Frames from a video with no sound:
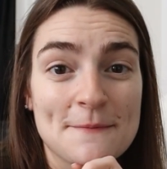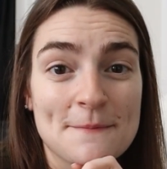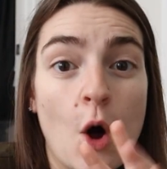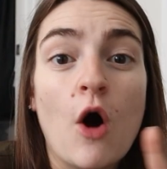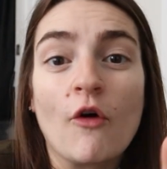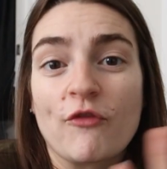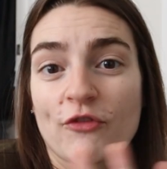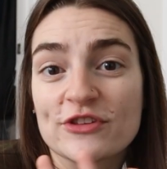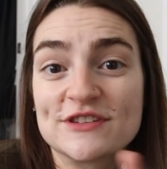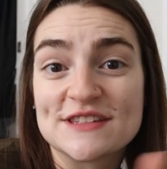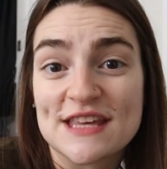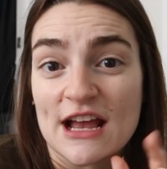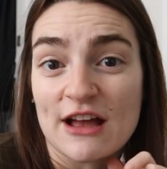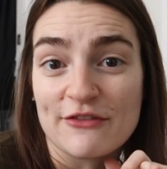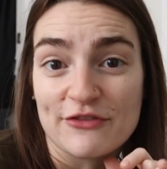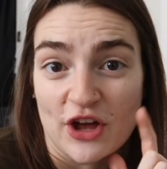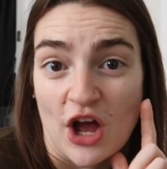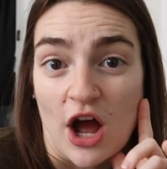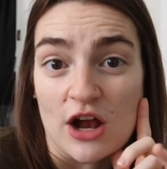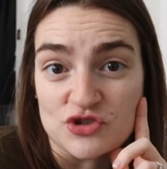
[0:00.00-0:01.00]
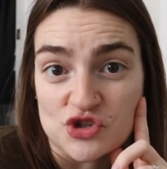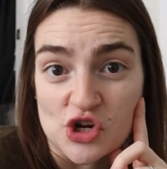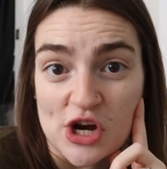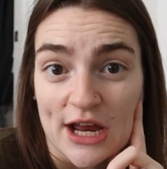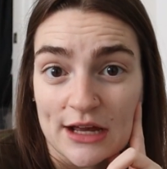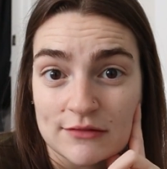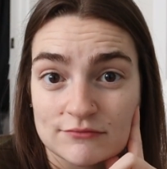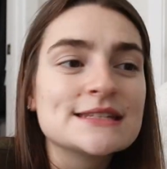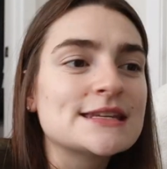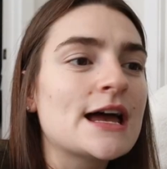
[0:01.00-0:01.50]
All for the sake of the
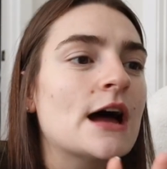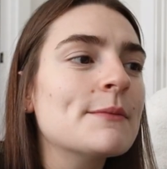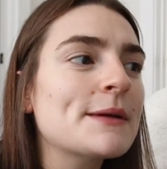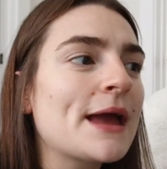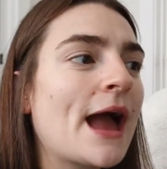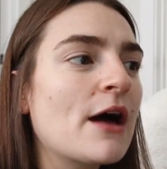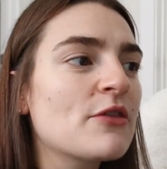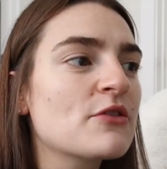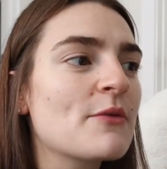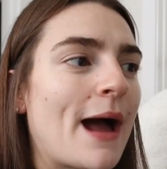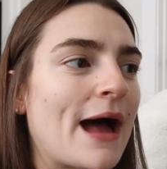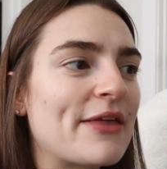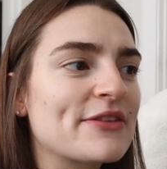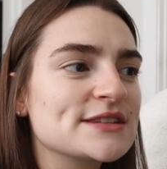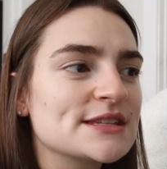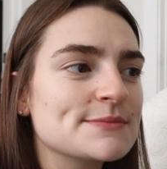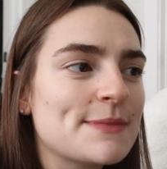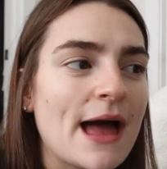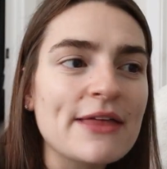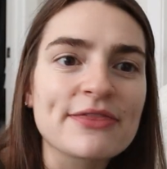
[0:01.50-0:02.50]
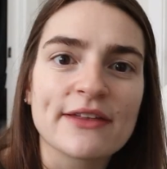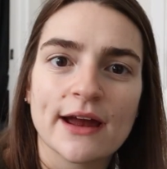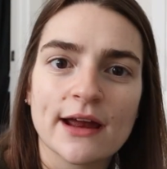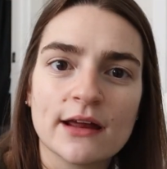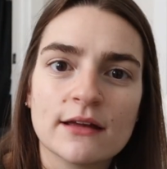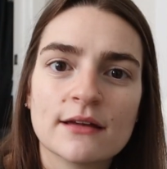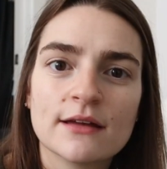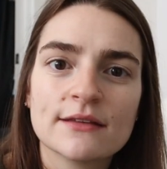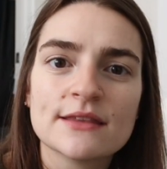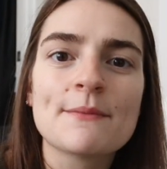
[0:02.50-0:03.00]
country. Tell me how the math isn't
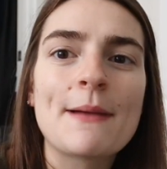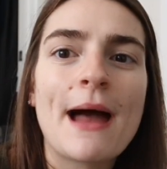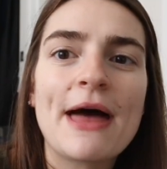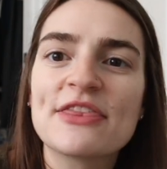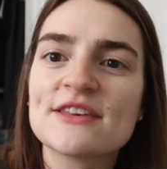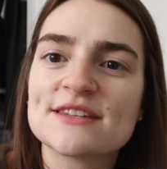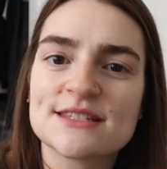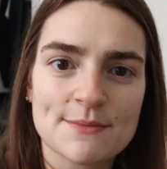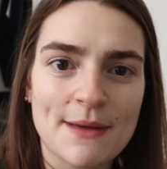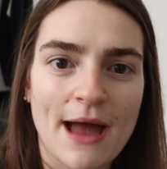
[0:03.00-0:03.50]
mathing. The math isn't